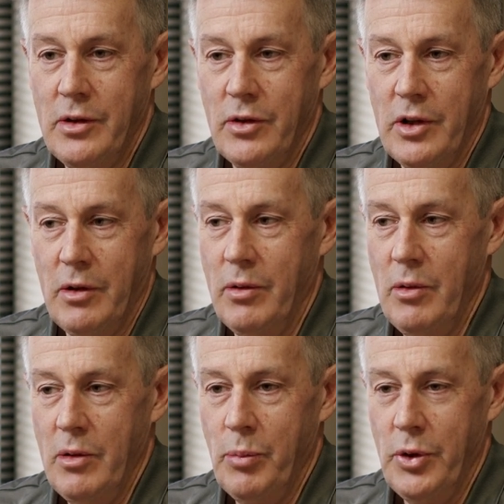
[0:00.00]
So
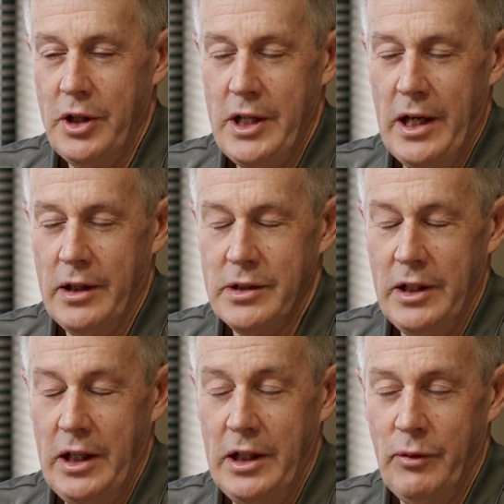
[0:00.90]
put it down as
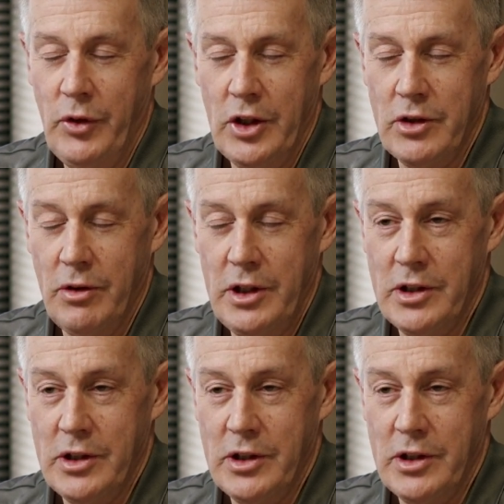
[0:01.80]
an anniversary,